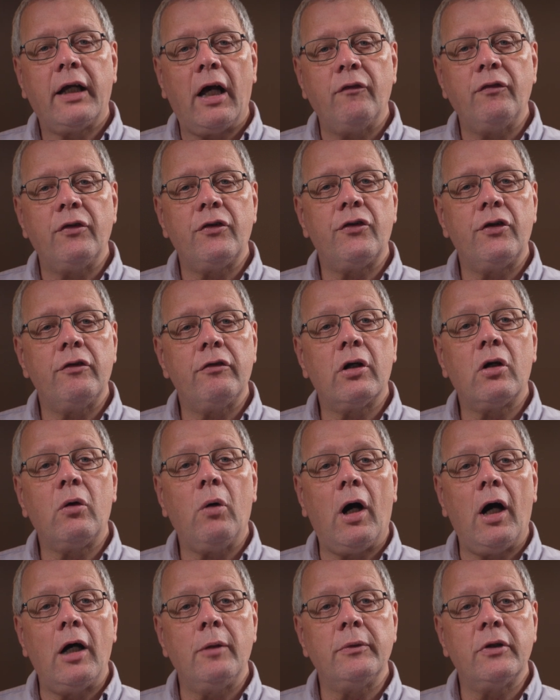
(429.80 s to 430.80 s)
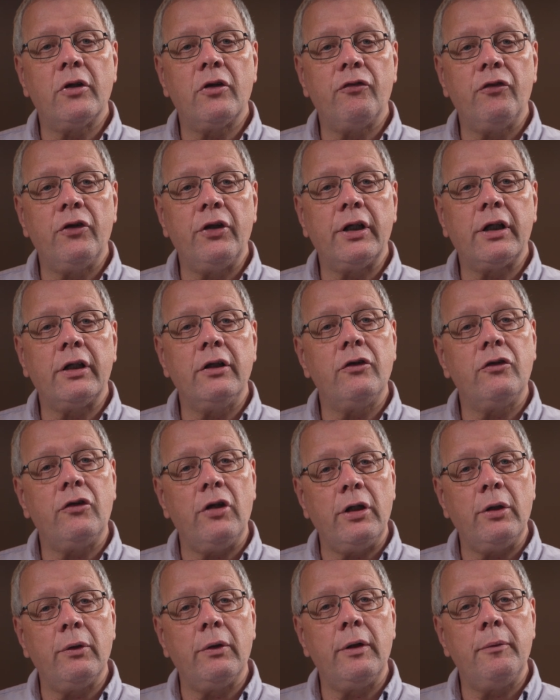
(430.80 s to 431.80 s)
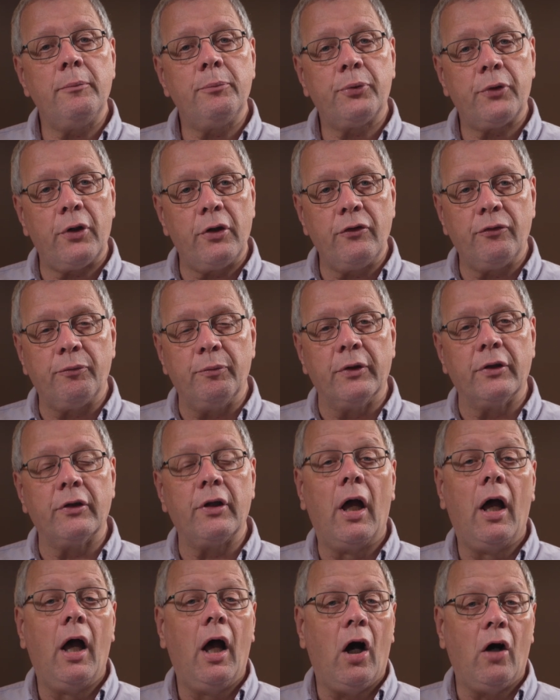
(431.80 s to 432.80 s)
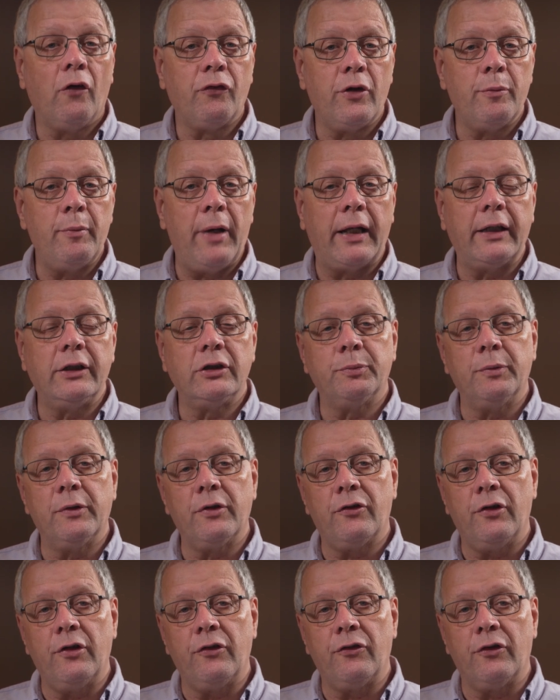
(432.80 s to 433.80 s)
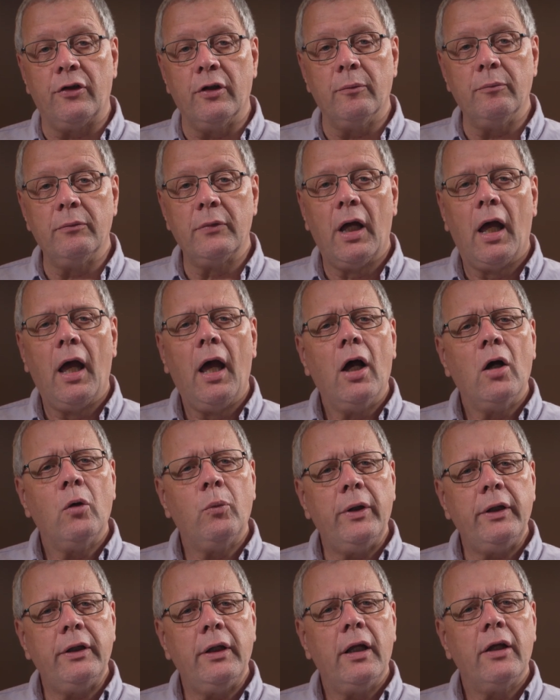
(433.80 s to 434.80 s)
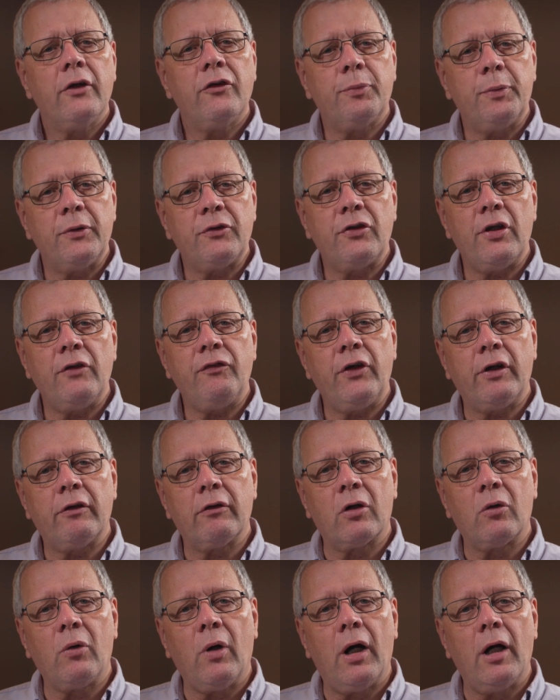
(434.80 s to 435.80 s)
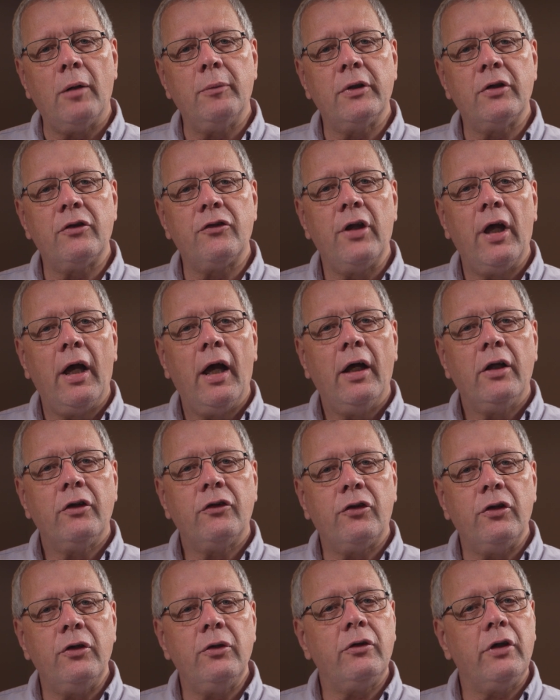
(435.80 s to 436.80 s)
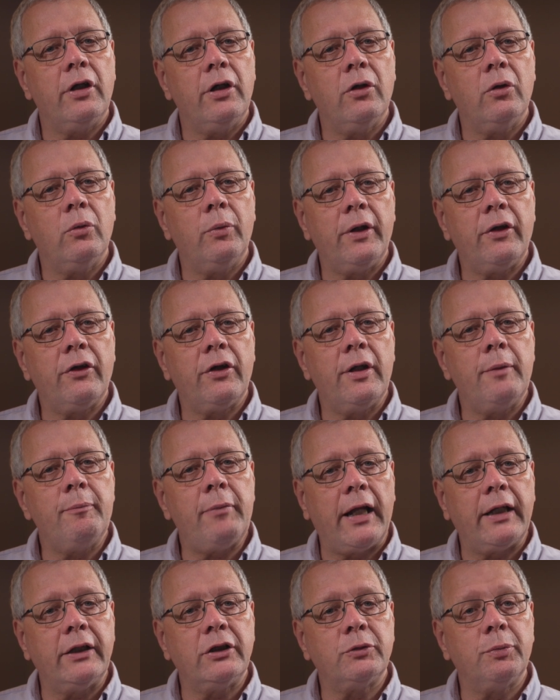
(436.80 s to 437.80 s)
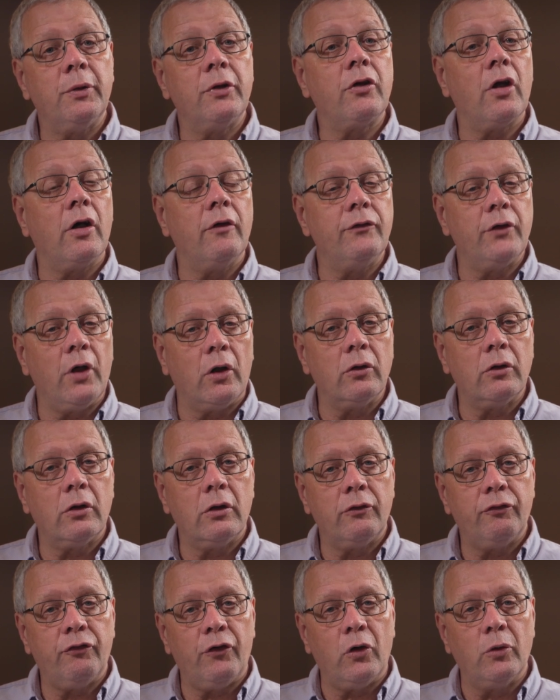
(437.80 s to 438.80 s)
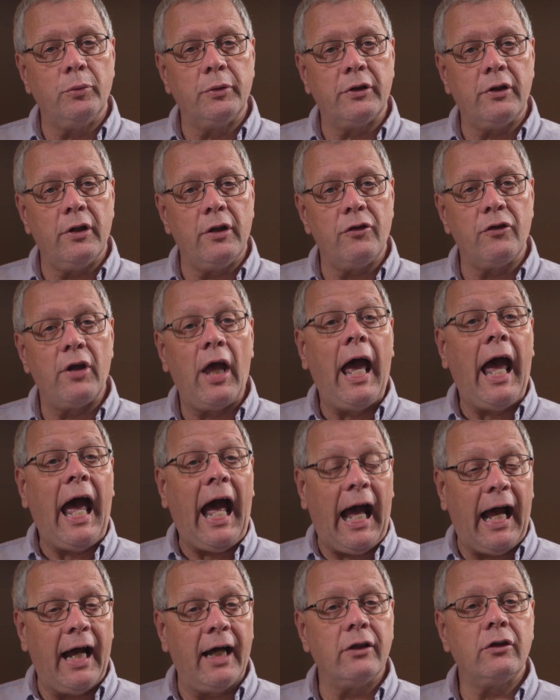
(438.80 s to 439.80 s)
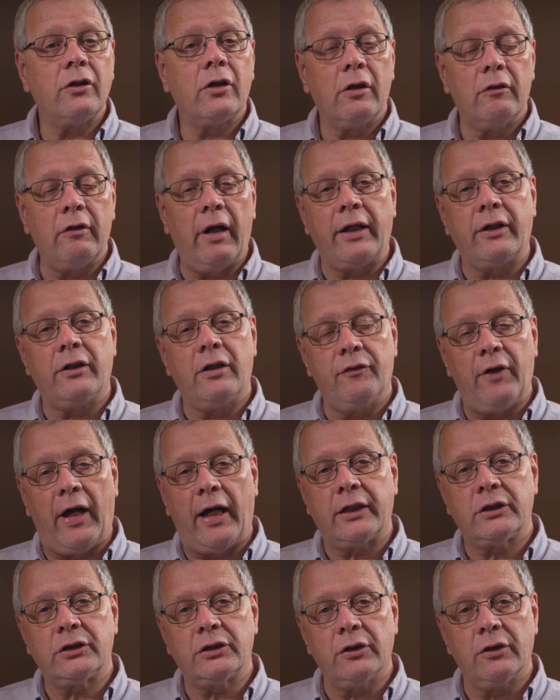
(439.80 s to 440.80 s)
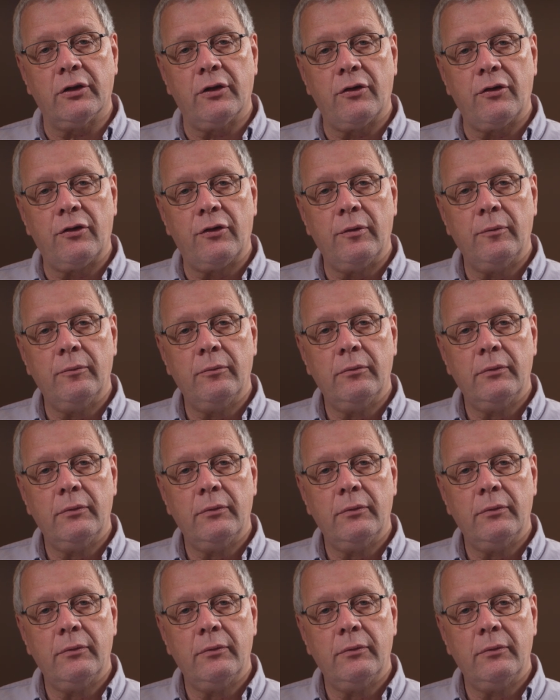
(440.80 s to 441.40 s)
covers the requirements for the continual improvement of the management system, with specific requirements to deal with the management of non-conformities and corrective actions.